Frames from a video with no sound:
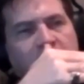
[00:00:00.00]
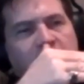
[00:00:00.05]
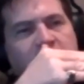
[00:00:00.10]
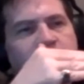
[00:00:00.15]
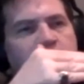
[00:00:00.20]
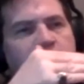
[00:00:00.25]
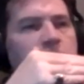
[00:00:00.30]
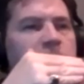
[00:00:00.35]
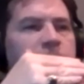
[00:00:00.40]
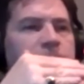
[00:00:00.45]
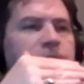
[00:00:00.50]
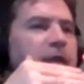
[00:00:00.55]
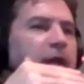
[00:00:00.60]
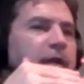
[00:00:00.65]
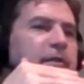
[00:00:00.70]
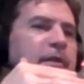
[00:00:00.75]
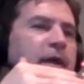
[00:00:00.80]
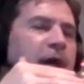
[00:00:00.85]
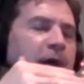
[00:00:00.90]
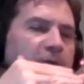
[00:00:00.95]
Even with
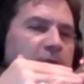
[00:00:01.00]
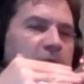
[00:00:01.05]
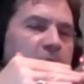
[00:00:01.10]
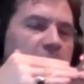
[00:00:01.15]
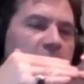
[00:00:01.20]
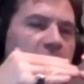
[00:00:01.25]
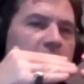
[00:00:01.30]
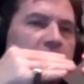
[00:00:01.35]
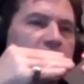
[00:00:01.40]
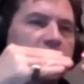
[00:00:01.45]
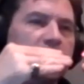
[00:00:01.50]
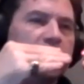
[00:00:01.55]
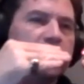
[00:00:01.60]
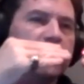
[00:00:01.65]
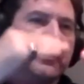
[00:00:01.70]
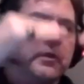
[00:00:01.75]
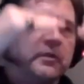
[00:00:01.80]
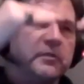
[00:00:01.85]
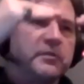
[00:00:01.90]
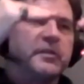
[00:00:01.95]
Netcat,
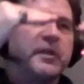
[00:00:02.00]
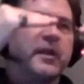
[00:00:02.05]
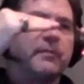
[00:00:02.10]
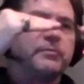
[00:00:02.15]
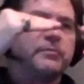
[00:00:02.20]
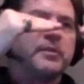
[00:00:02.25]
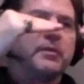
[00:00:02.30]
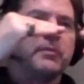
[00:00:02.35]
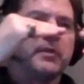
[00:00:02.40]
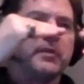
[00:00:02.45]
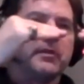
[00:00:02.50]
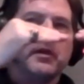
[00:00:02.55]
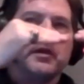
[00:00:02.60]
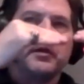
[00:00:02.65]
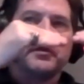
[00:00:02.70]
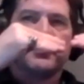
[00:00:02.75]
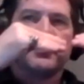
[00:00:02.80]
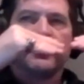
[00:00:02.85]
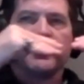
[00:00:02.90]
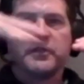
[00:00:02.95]
you can set up something
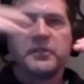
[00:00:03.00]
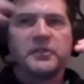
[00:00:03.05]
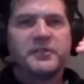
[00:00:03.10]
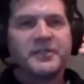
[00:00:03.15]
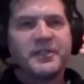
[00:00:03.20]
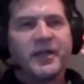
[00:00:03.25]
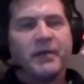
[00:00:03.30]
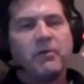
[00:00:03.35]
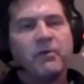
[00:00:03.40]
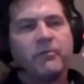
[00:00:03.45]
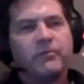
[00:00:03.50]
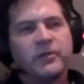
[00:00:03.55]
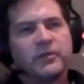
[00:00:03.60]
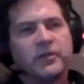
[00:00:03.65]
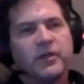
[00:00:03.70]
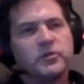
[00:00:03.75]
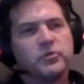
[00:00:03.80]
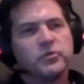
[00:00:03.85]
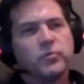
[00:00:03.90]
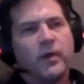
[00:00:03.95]
so that some of it
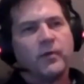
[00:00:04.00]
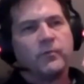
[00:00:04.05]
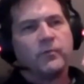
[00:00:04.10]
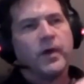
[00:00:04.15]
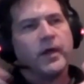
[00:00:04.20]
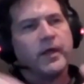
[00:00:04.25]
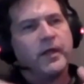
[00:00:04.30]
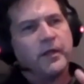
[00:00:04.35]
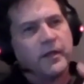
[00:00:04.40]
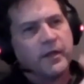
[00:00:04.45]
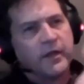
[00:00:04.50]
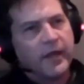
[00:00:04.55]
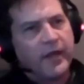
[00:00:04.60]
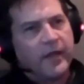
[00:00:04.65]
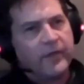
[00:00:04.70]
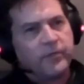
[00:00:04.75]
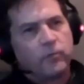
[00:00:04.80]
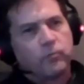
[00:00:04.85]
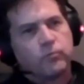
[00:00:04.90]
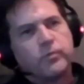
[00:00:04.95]
goes one way
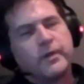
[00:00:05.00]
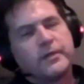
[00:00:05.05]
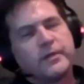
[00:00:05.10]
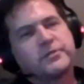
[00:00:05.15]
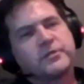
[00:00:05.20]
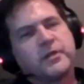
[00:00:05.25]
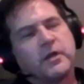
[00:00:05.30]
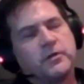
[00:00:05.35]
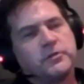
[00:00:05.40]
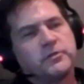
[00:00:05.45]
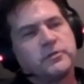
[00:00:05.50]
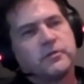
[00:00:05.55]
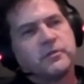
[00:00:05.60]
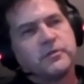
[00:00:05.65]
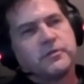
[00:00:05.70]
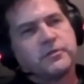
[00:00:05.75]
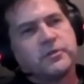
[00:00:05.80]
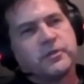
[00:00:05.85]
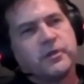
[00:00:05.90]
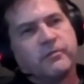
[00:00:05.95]
and the rest goes to
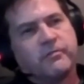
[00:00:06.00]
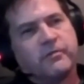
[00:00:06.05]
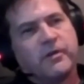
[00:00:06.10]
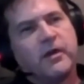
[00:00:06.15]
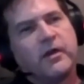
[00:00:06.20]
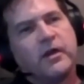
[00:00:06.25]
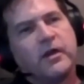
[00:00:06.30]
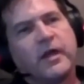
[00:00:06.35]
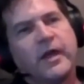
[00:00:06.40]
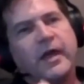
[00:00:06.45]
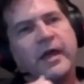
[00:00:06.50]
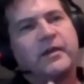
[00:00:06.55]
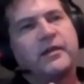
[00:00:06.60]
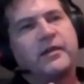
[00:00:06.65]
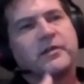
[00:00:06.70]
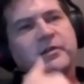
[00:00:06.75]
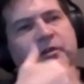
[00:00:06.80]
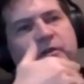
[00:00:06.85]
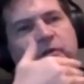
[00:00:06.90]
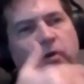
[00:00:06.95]
the server, and
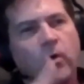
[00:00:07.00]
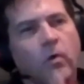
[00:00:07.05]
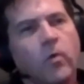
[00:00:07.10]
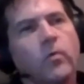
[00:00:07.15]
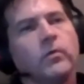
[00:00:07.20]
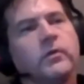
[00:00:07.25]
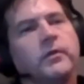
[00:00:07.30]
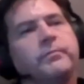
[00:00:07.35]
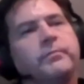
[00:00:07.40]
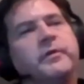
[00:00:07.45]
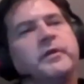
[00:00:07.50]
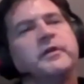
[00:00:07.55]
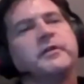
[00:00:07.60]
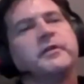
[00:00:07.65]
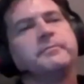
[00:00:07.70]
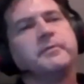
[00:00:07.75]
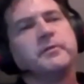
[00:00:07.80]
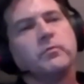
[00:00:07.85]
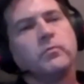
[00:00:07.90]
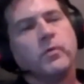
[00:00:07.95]
it can all appear
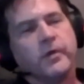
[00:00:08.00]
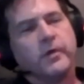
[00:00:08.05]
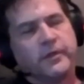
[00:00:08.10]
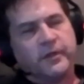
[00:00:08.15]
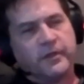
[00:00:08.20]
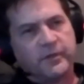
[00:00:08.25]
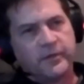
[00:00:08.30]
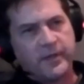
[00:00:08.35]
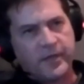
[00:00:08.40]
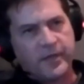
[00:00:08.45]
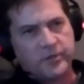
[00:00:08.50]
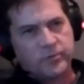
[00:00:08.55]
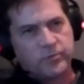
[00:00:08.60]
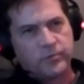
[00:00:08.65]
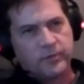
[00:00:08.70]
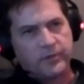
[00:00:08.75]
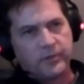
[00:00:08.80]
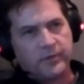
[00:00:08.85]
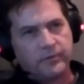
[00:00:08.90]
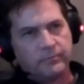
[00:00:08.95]
to be working
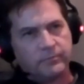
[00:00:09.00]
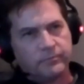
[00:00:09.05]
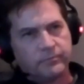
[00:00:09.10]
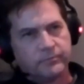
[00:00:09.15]
naturally.